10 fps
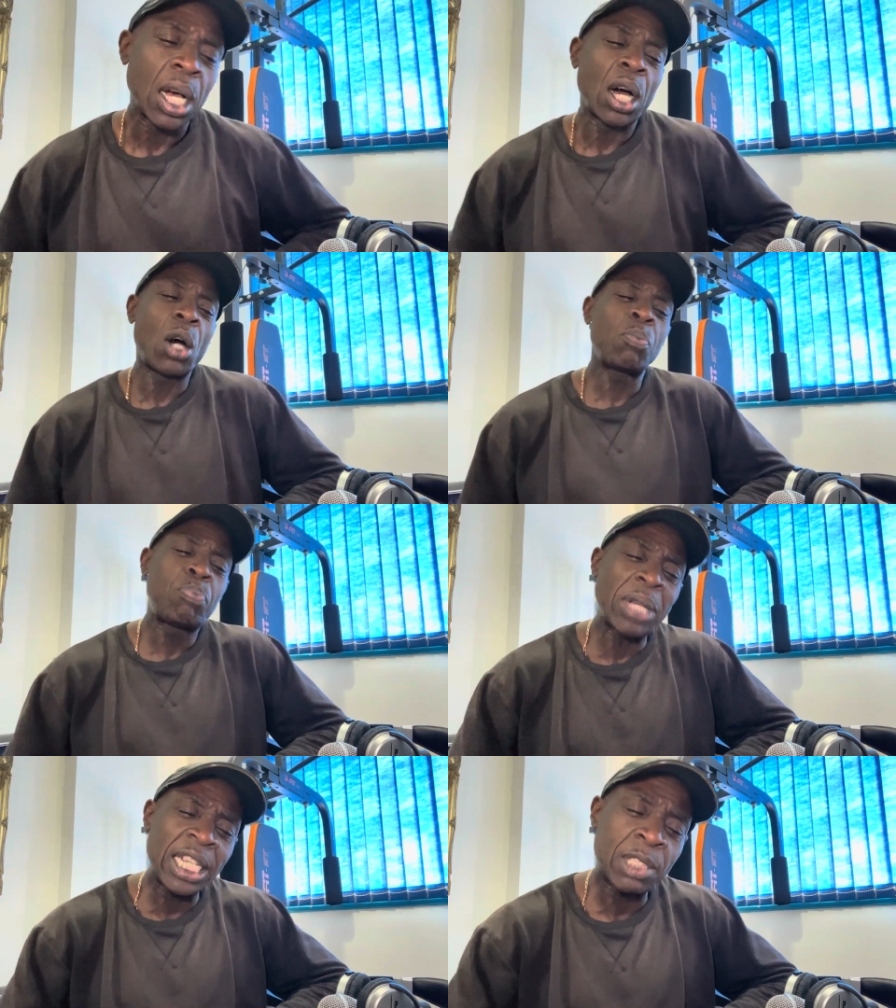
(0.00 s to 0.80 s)

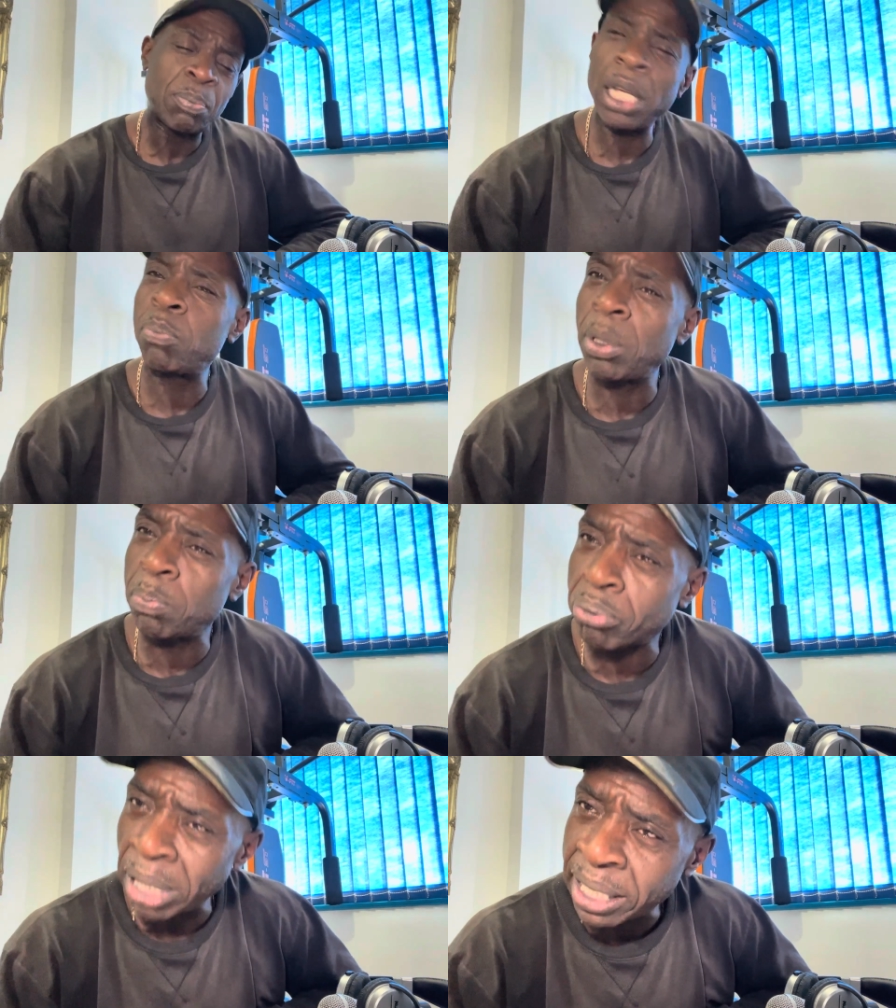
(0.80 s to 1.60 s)
Obese people
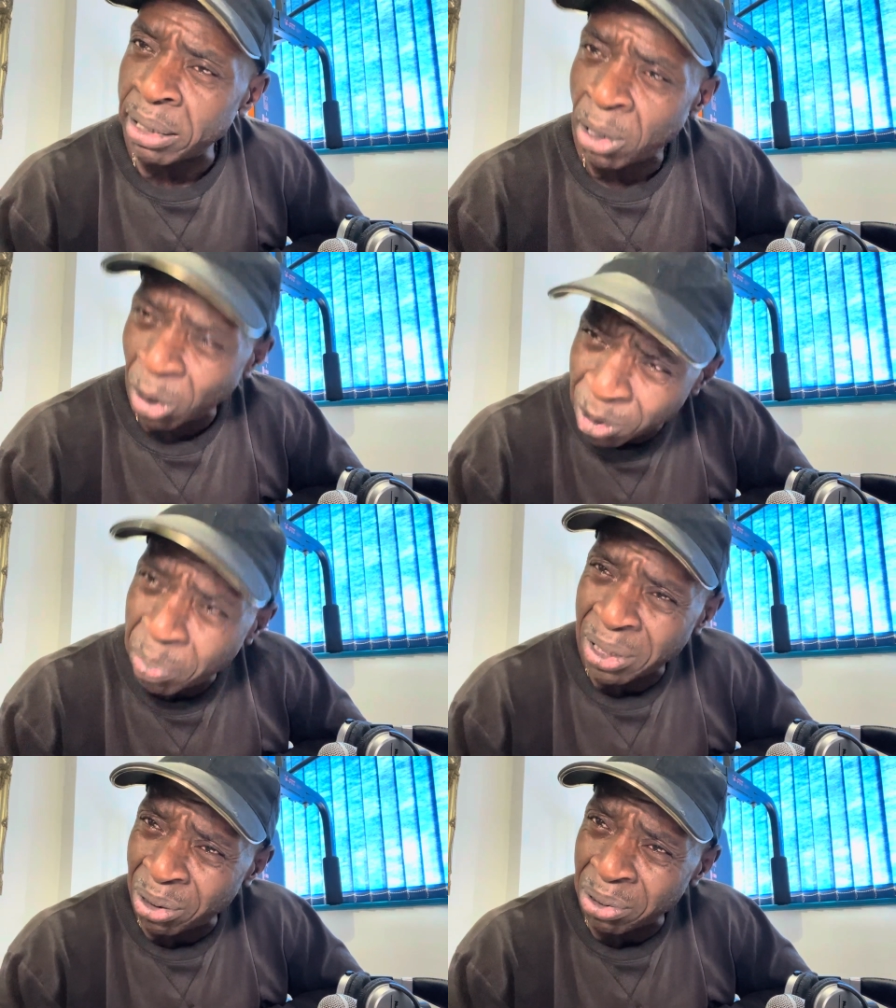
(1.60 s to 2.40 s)
breaking
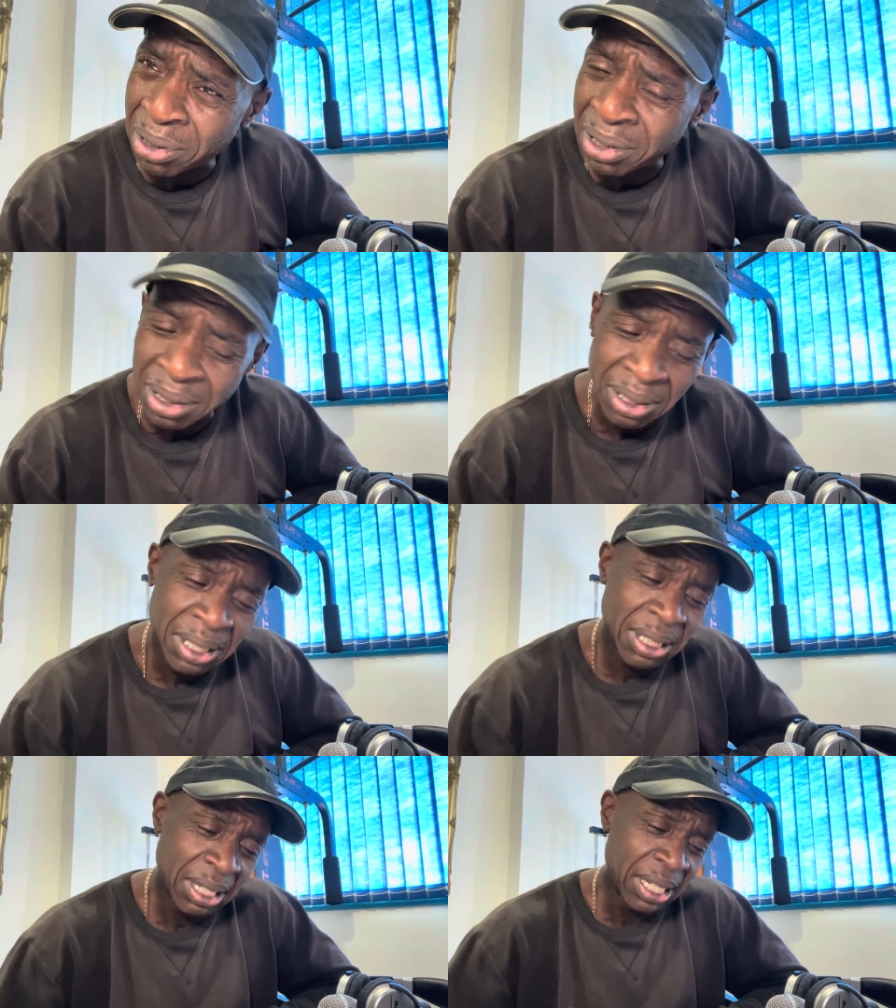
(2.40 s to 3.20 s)
hospitals.
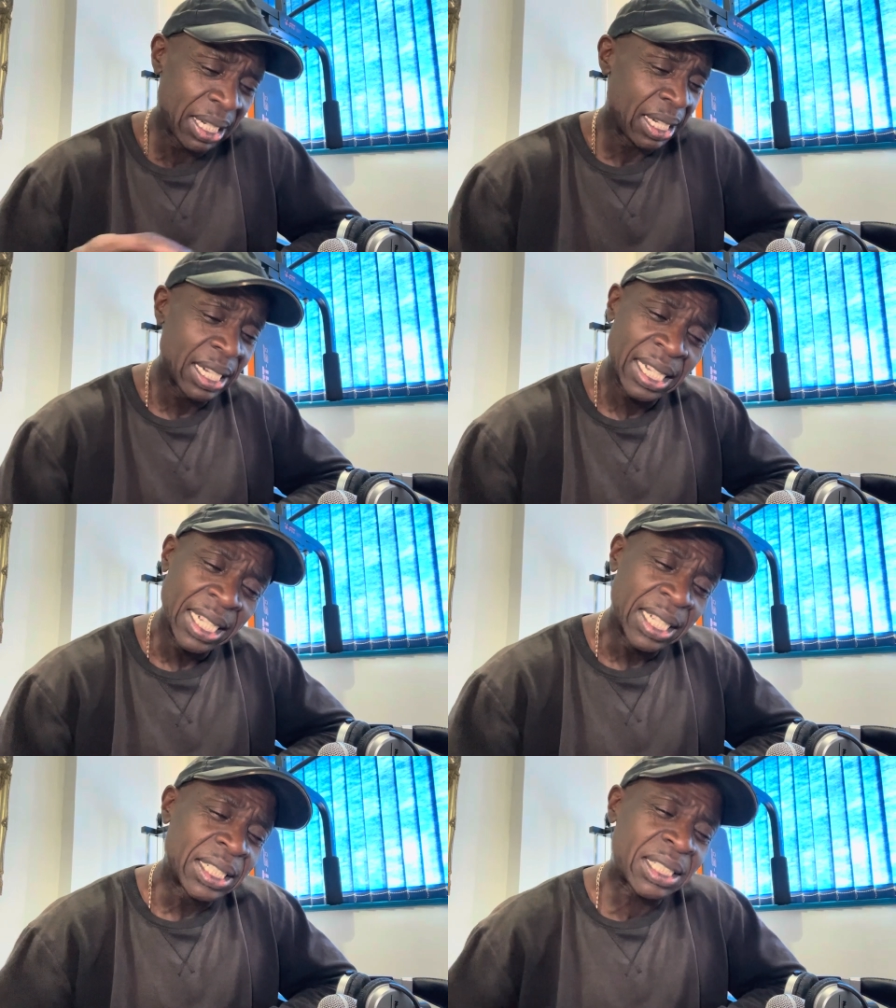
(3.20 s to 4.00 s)

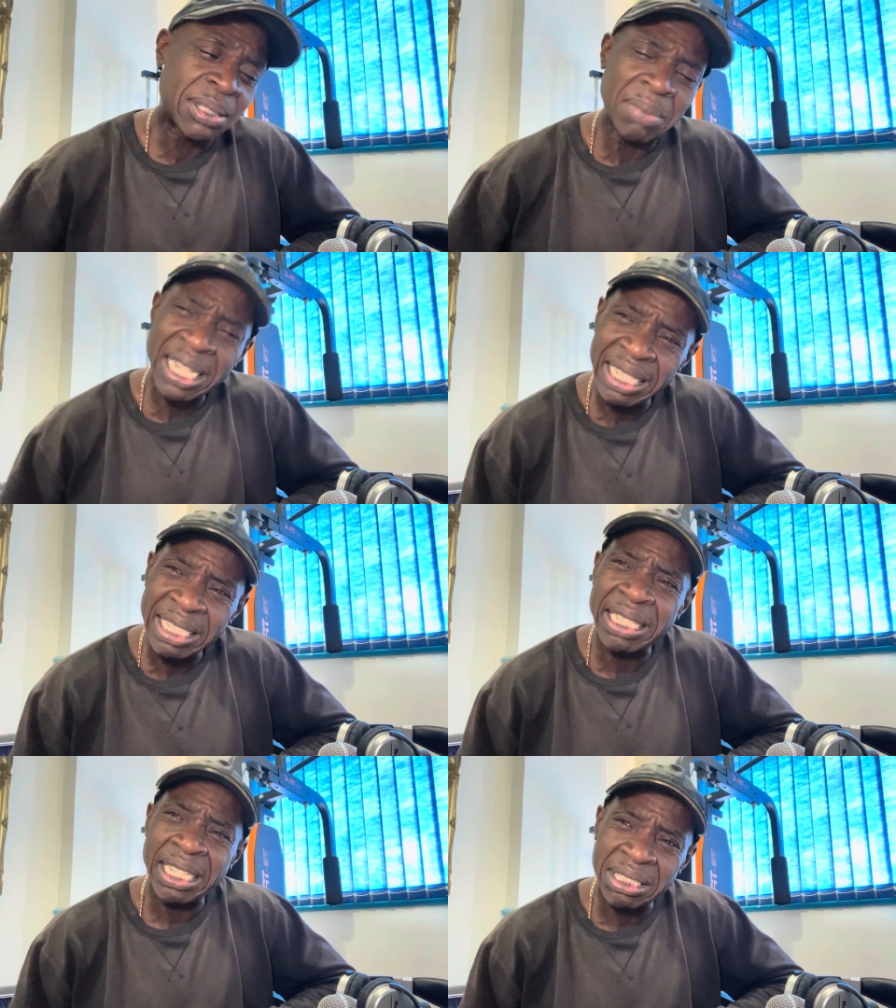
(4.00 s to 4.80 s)
Smelly
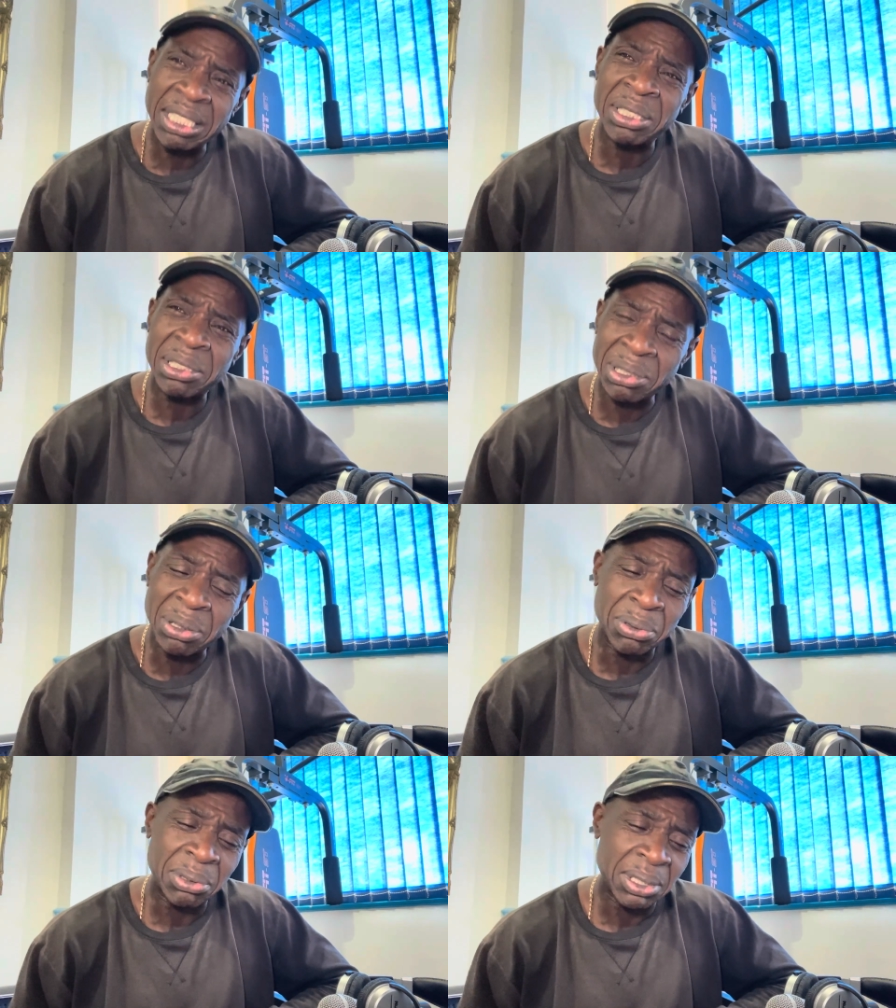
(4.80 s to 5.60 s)
kids in
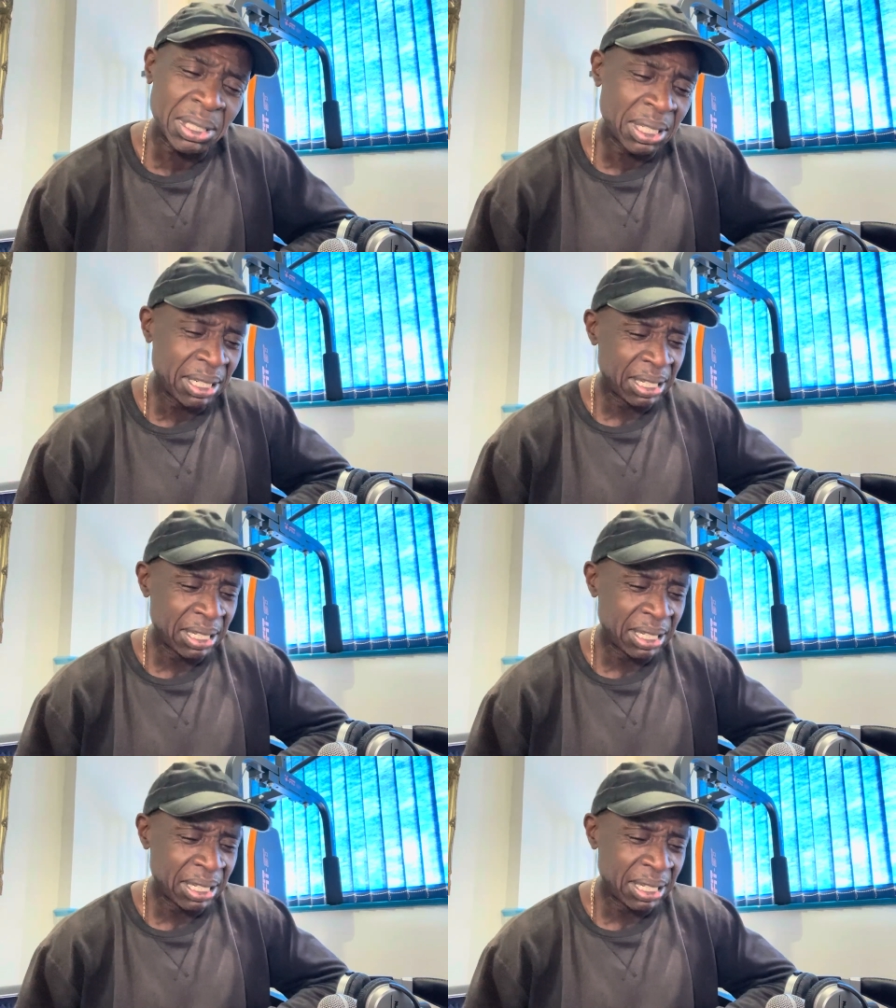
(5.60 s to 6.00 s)
schools.